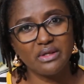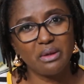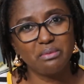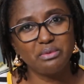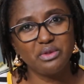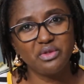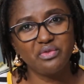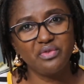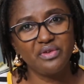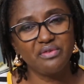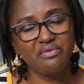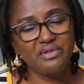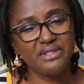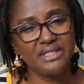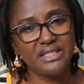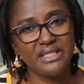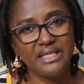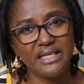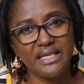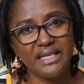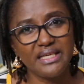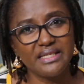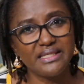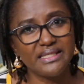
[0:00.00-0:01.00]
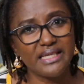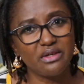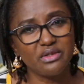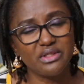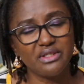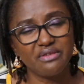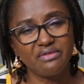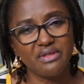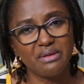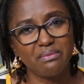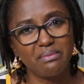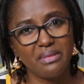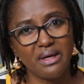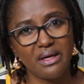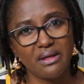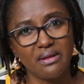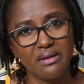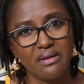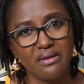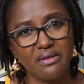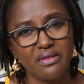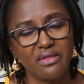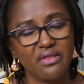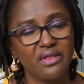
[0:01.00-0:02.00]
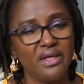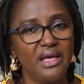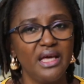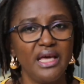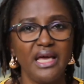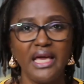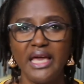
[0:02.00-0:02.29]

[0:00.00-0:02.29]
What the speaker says: up to 15 days out of the month.